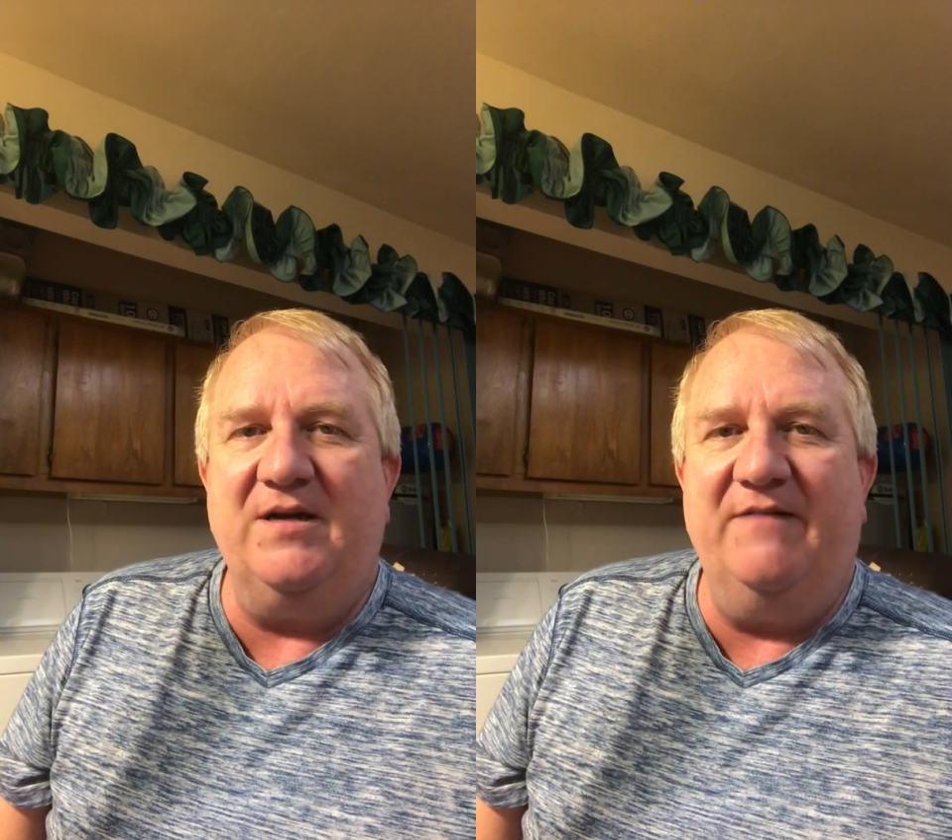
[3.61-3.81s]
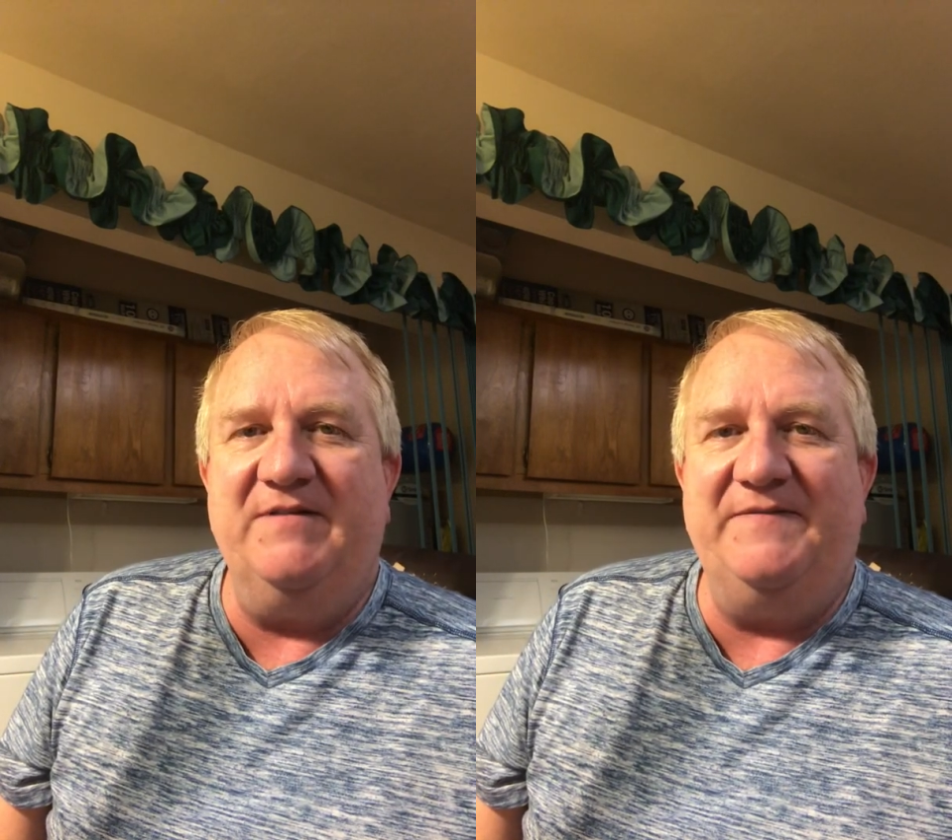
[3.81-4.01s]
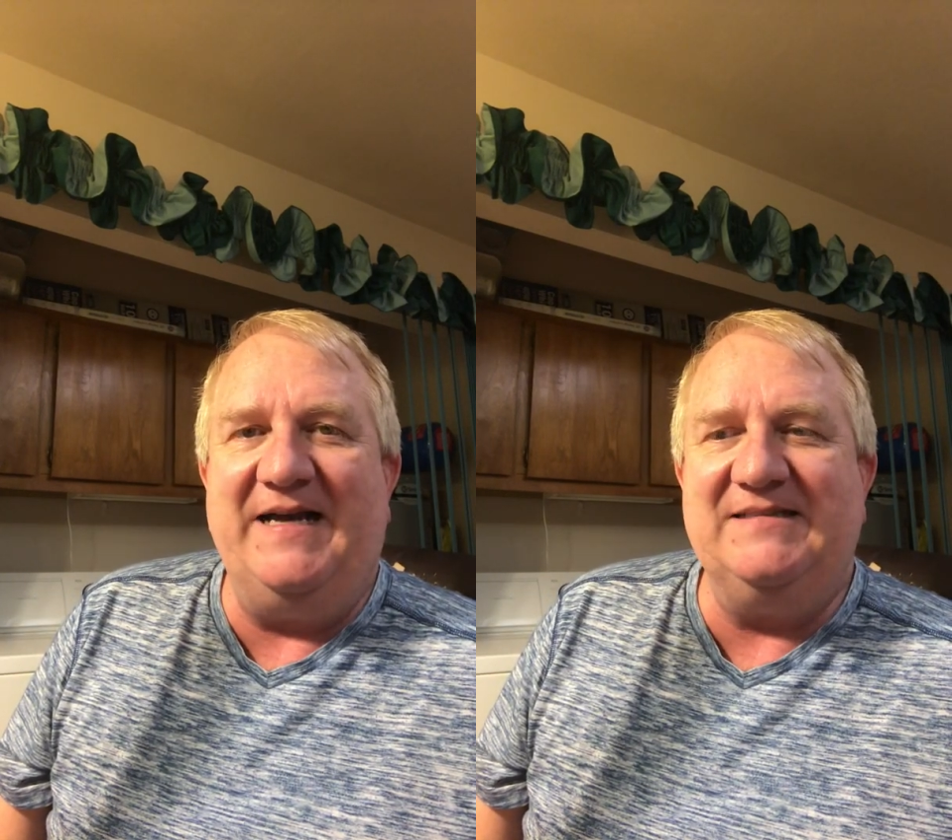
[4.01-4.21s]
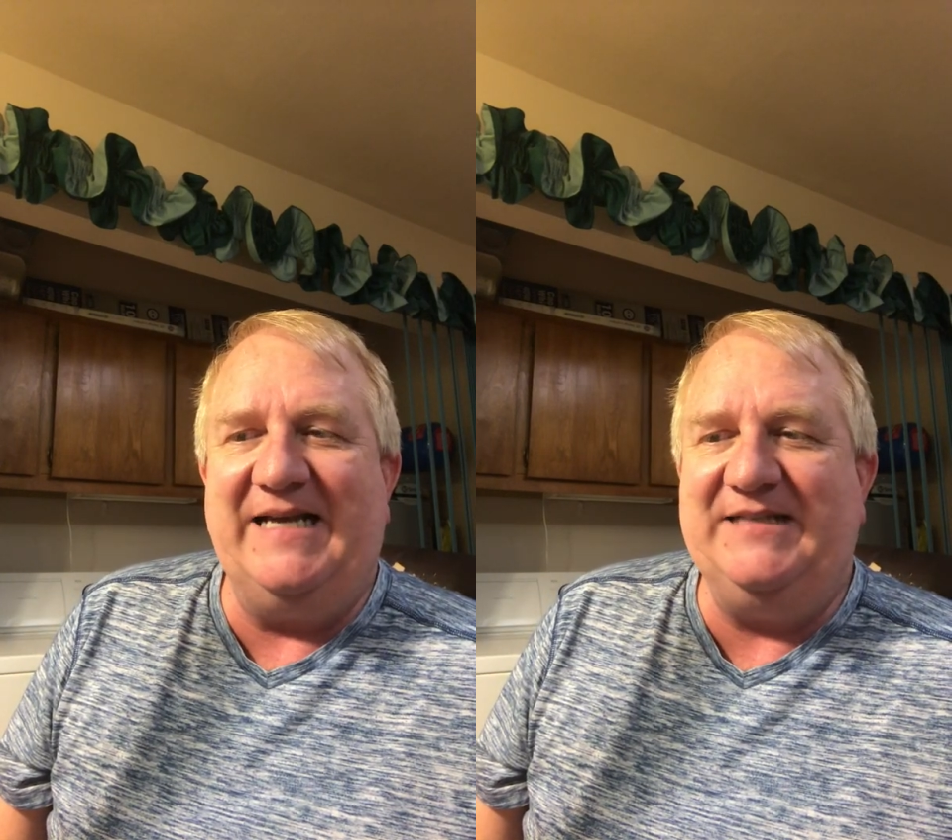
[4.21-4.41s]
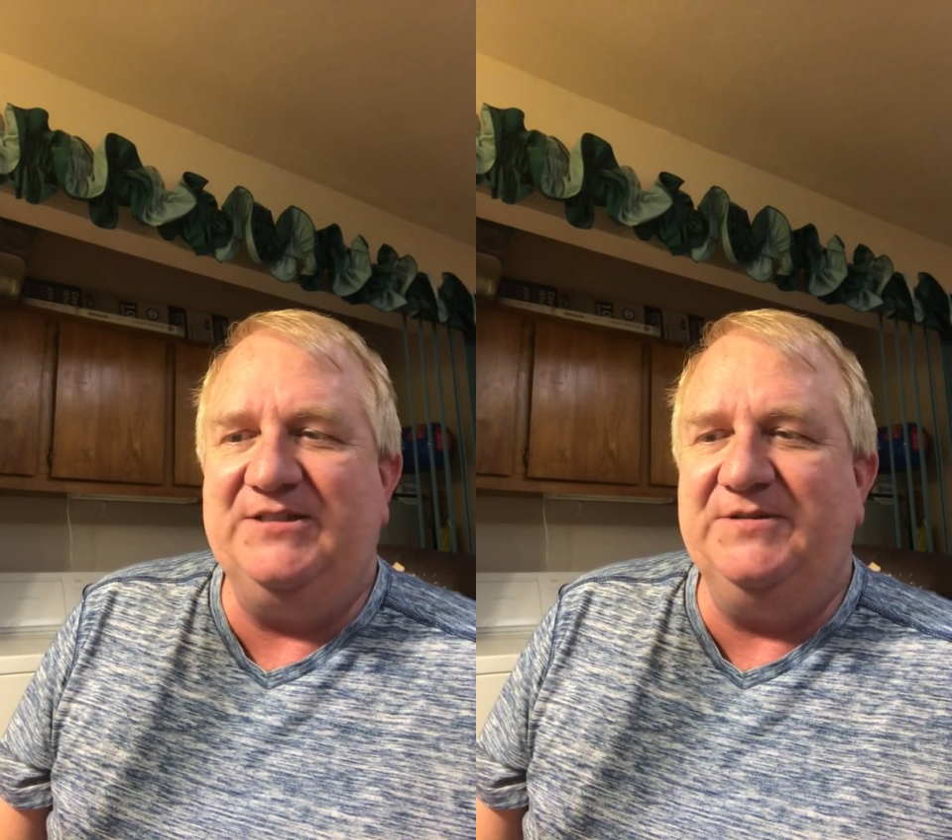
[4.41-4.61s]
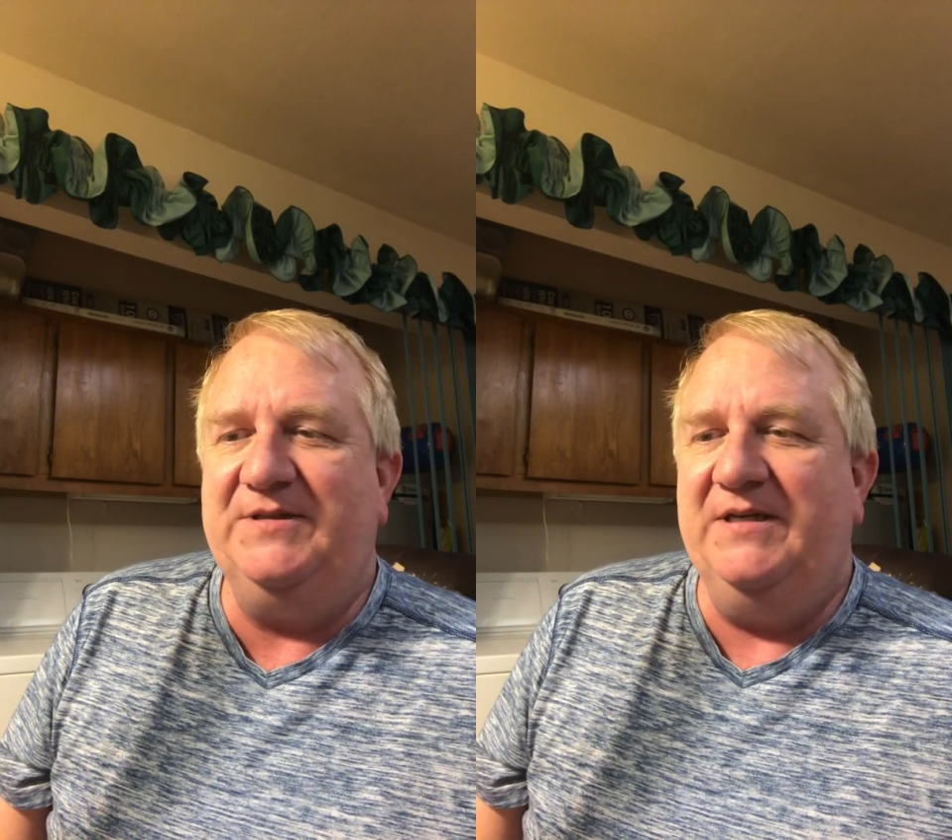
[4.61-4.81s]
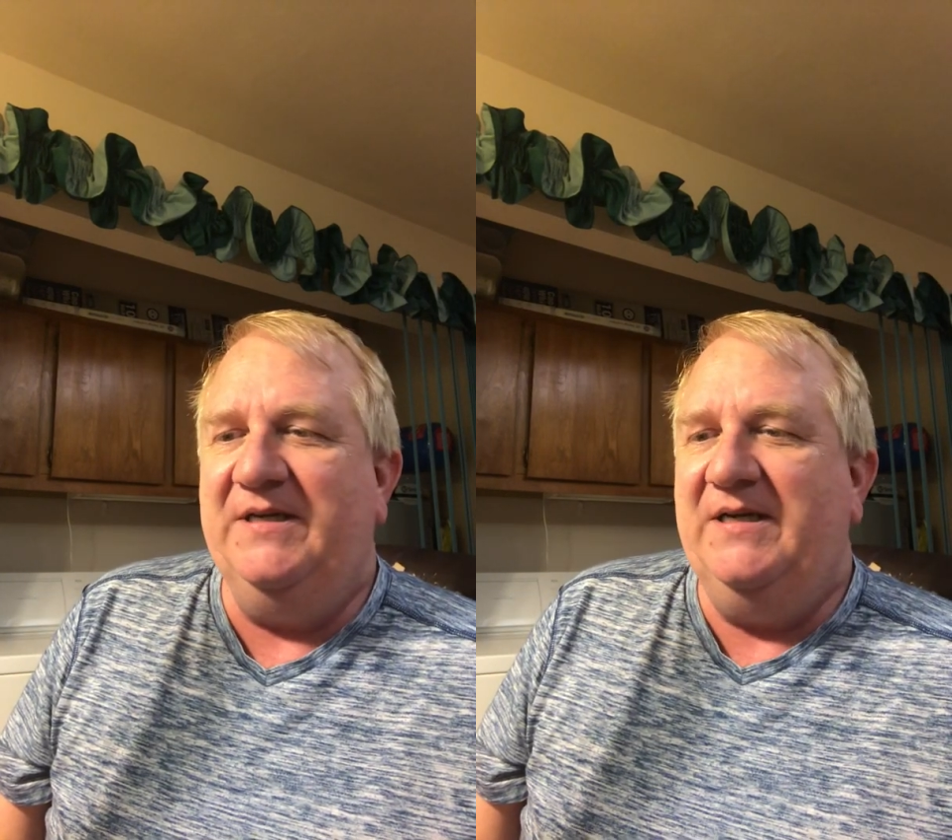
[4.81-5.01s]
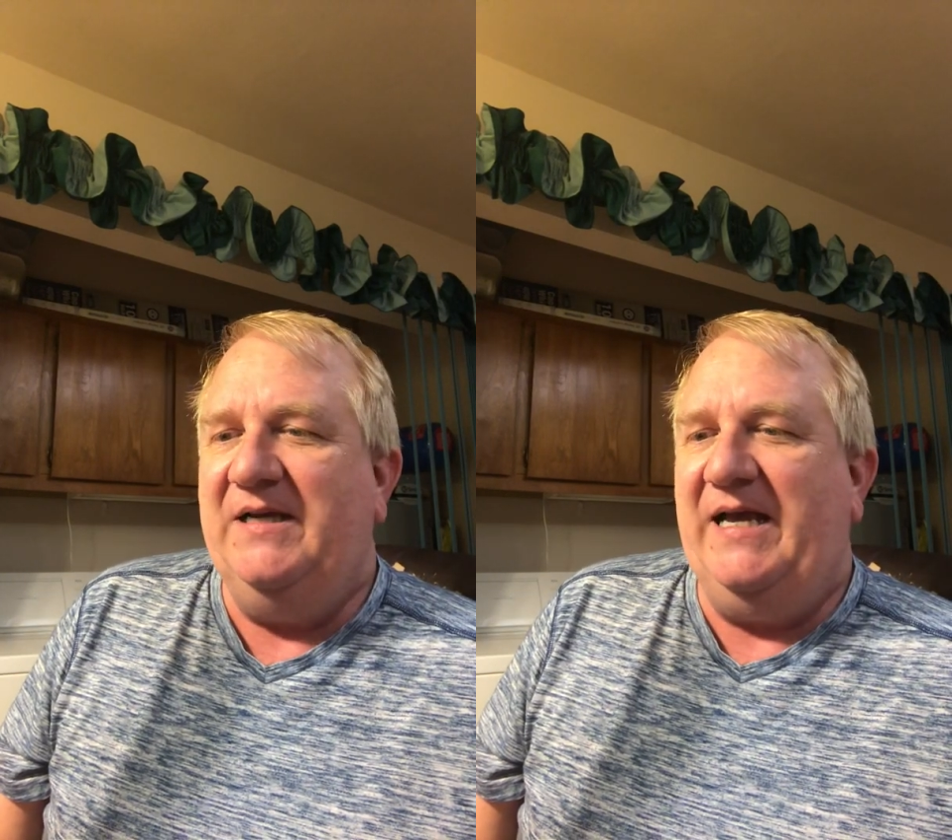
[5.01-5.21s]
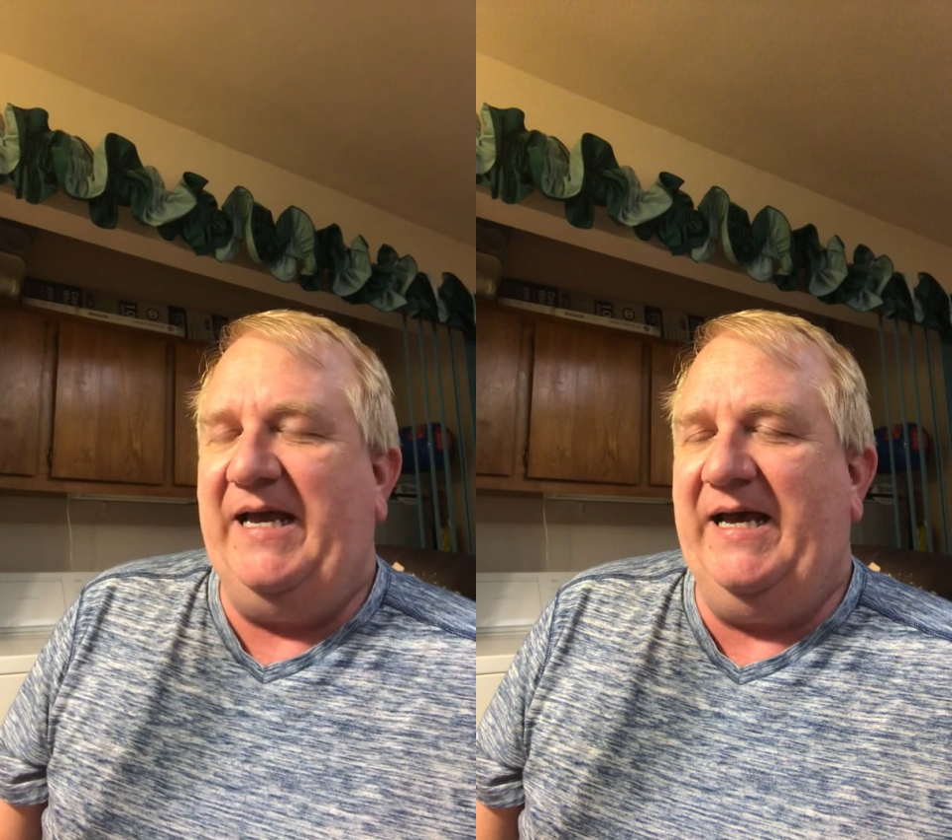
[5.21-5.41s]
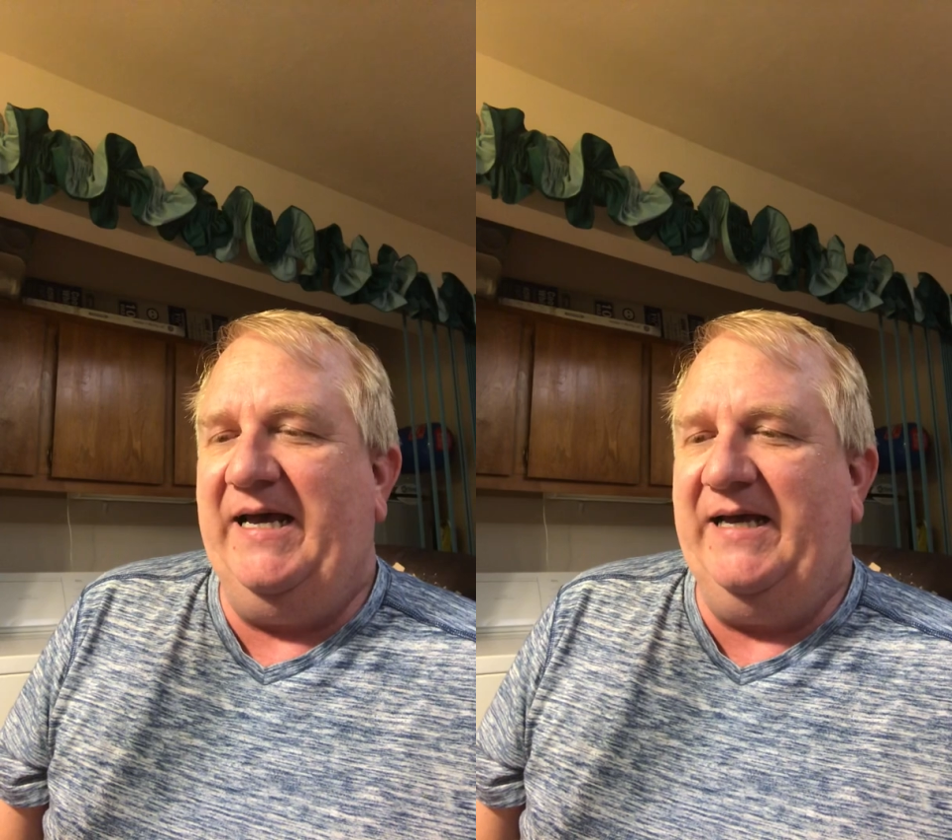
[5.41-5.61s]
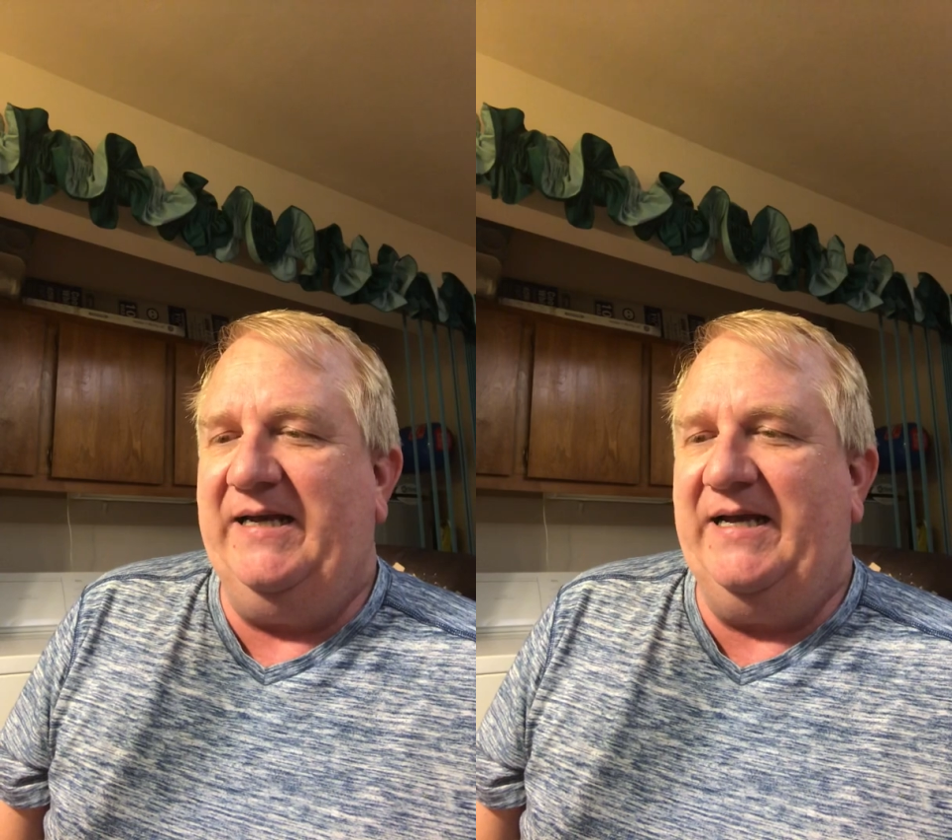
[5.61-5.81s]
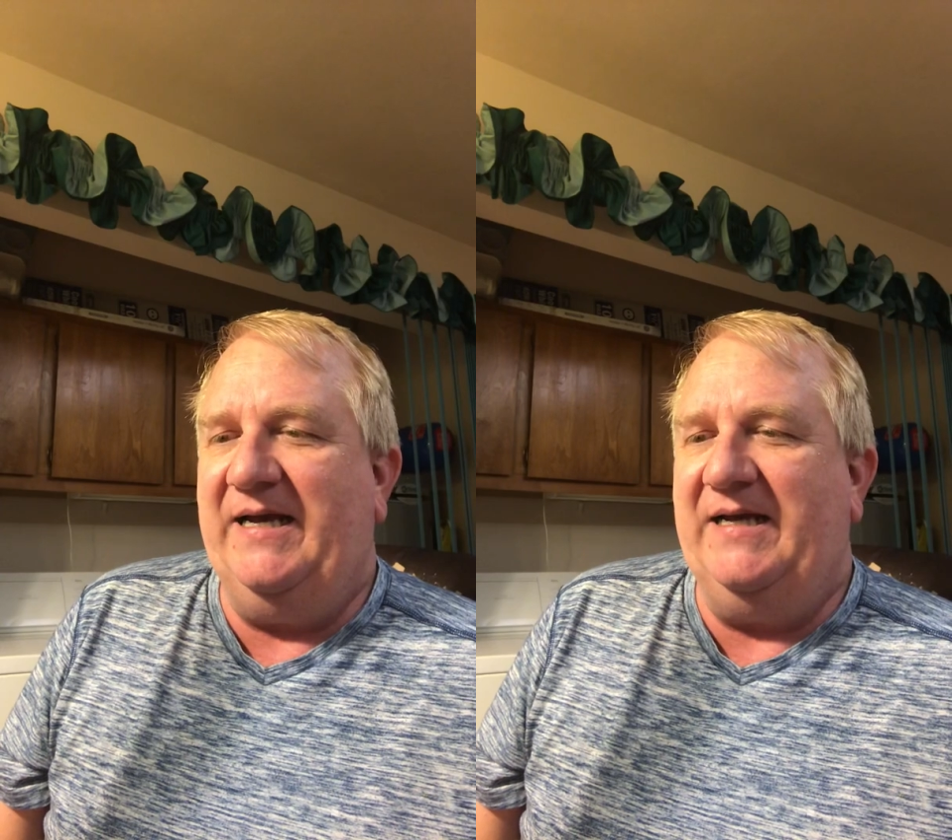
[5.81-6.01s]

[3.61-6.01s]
of the fast etude and